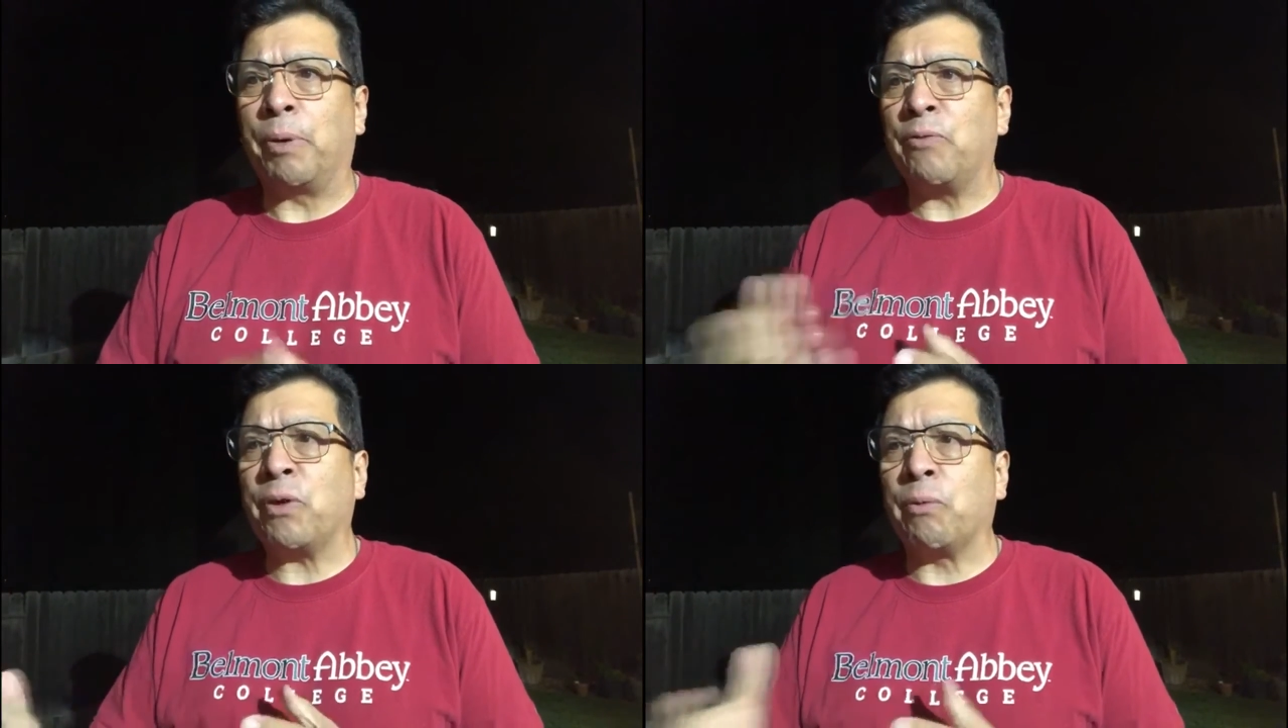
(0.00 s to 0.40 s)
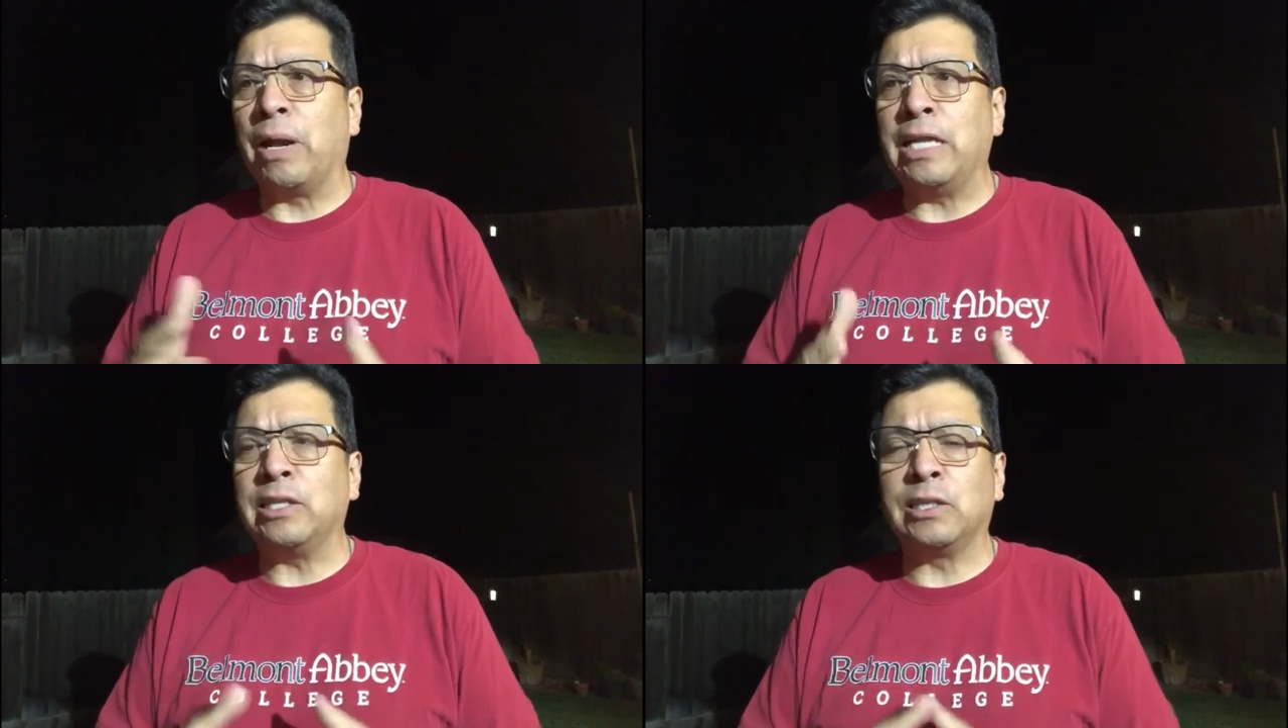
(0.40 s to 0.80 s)
perfect
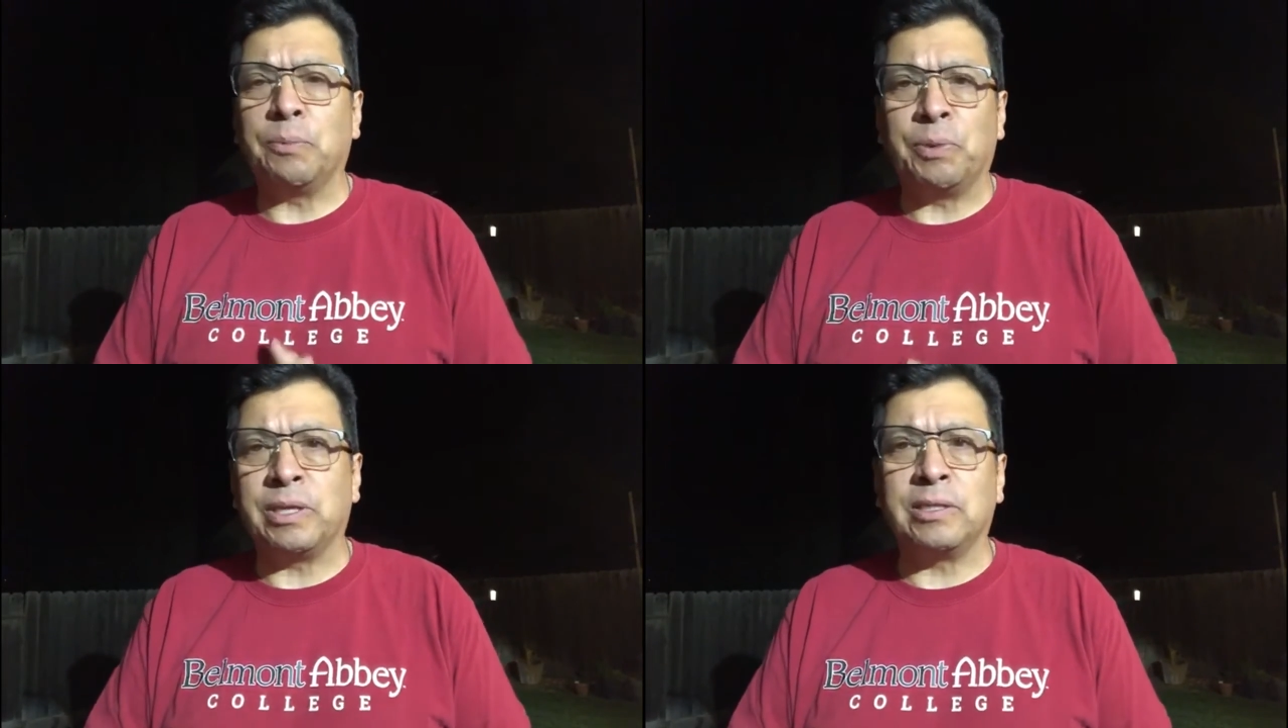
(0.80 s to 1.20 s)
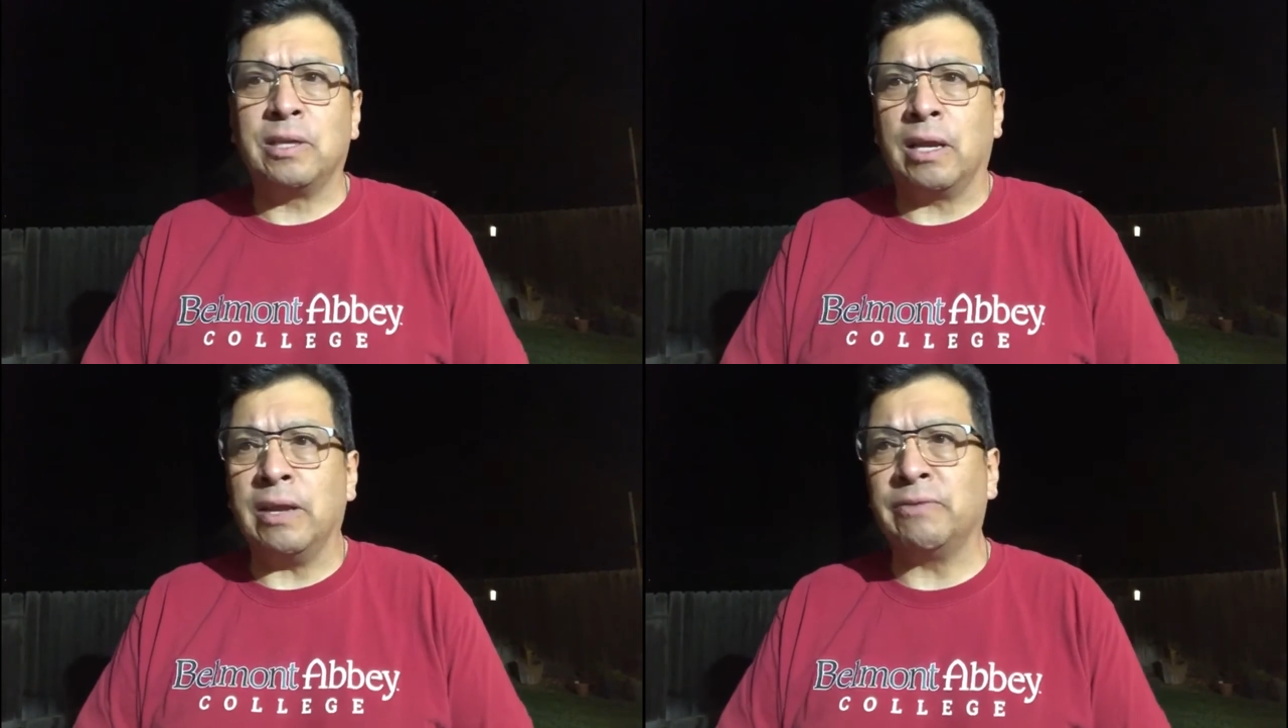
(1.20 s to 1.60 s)
relationship with the
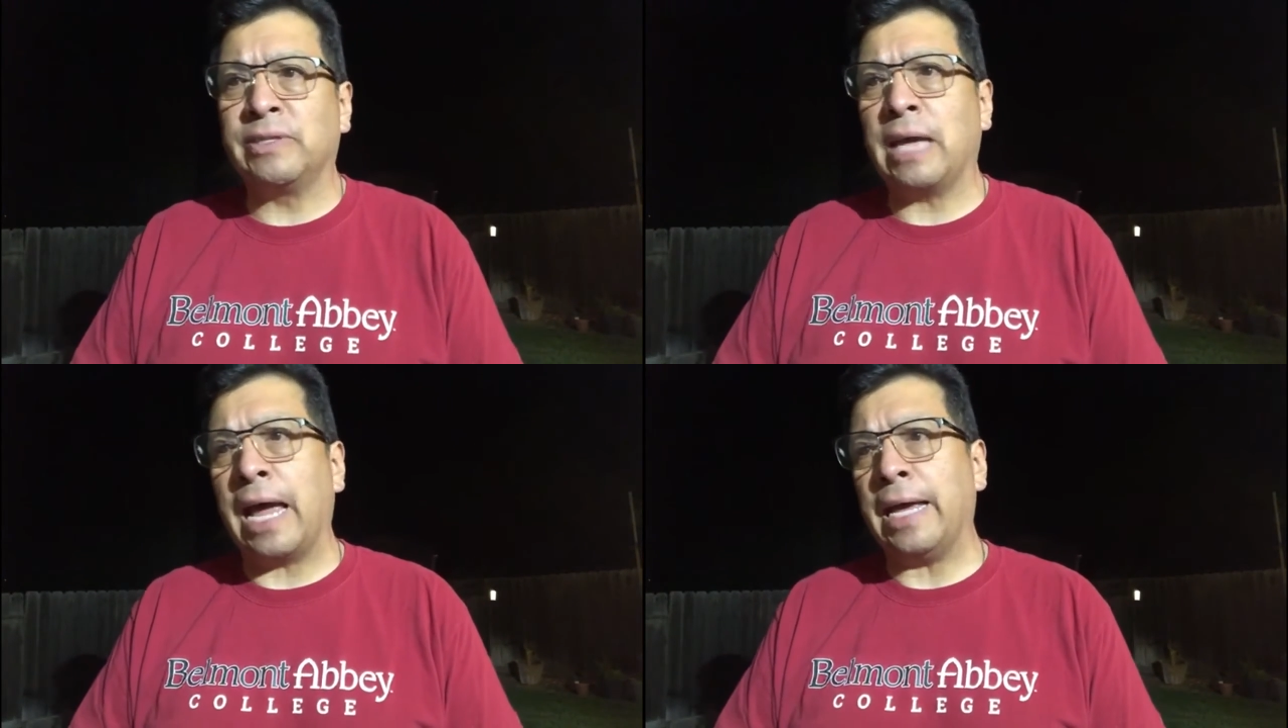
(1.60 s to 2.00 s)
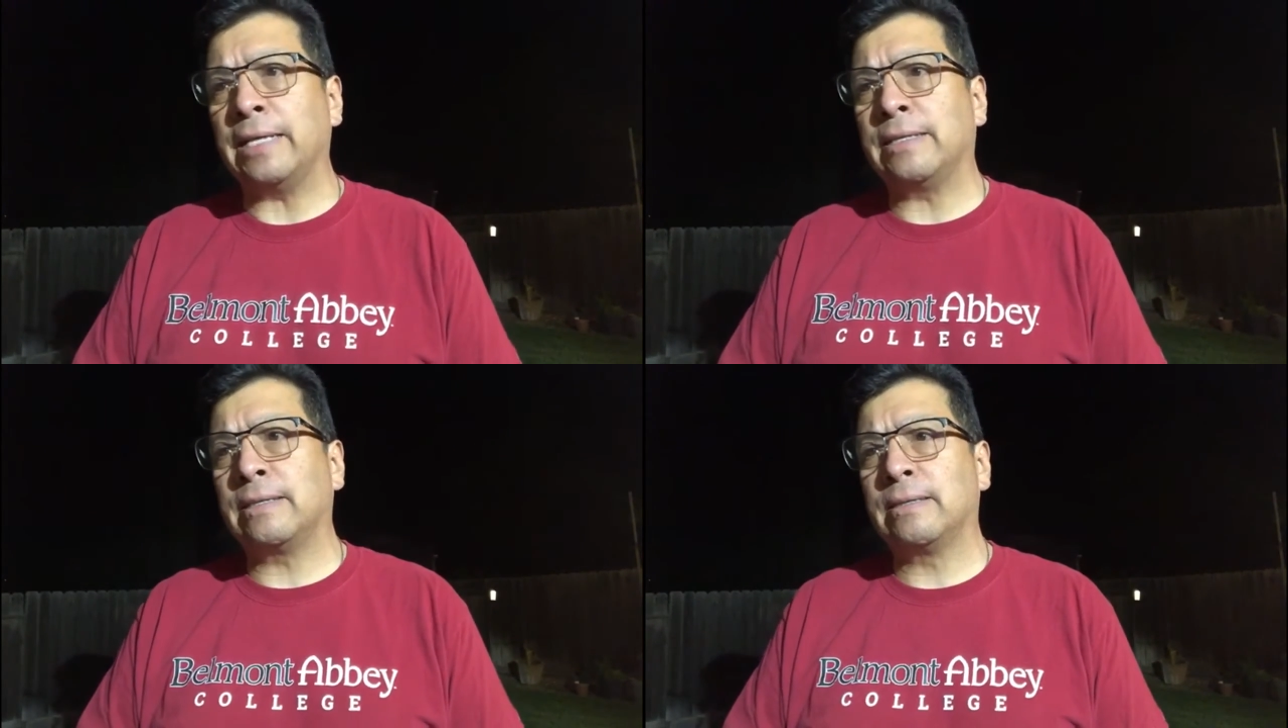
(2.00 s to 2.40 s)
study of
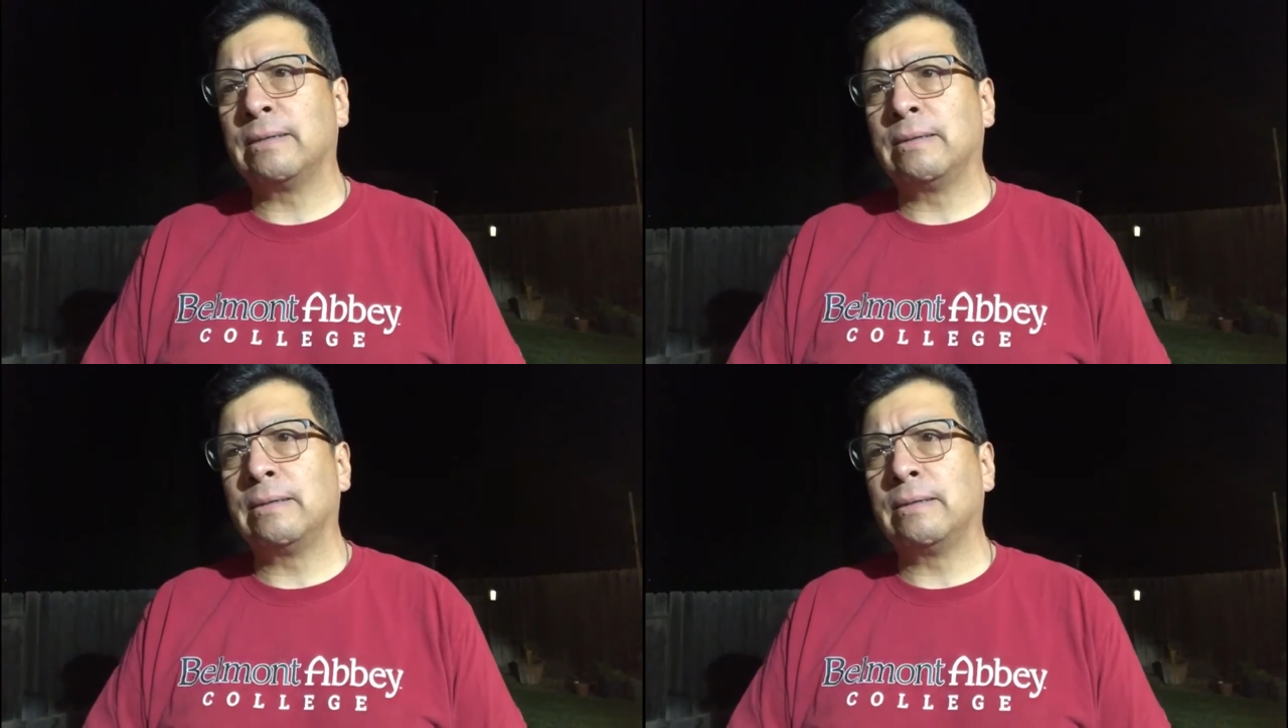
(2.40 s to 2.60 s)
science.